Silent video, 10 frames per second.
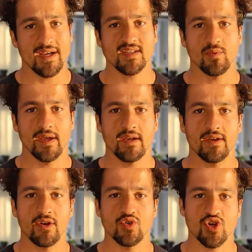a week, you
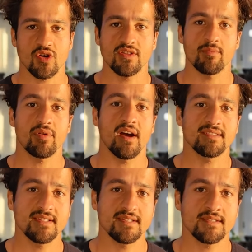know, journal the
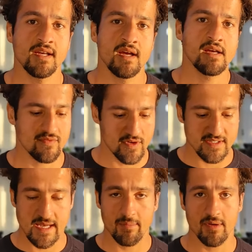process. For
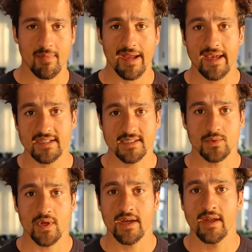example, in my case, the
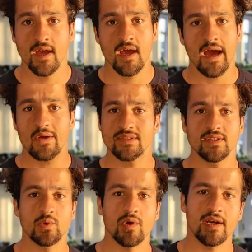run. How did
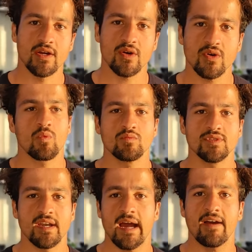the run go?
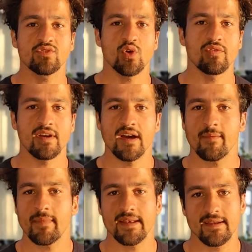Did I have to
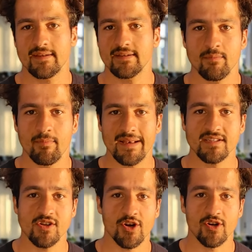overcome any
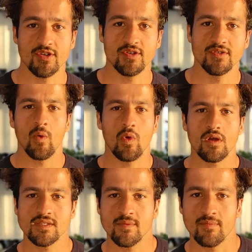mental hurdles? What
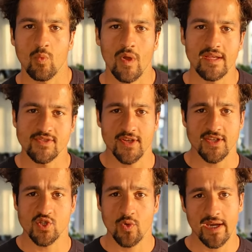are some ways you
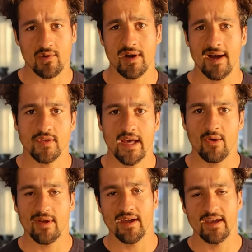can tweak around? That
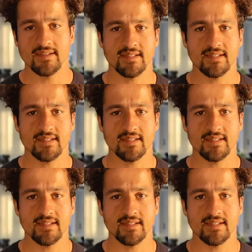way it's